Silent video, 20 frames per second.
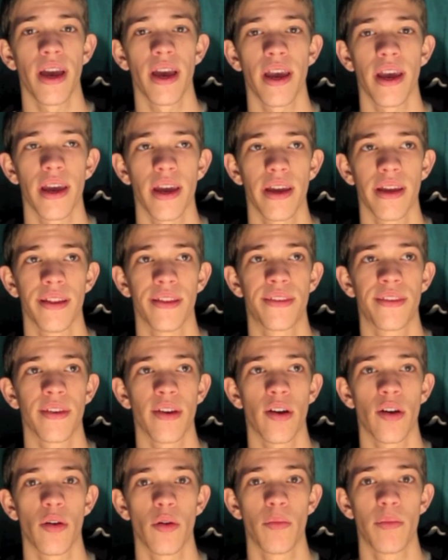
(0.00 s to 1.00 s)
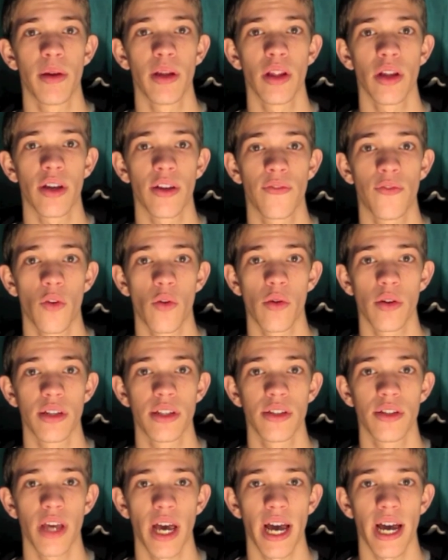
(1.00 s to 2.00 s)
and so be looking forward
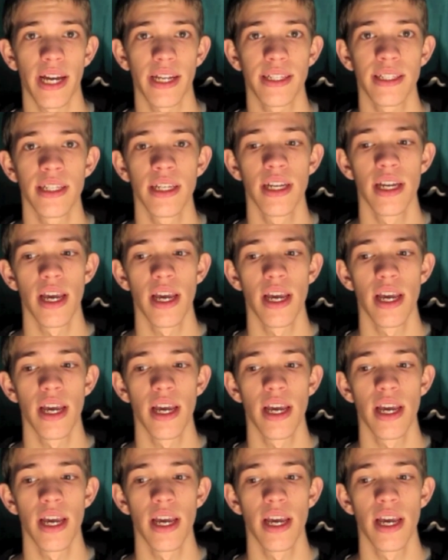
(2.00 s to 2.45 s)
to that.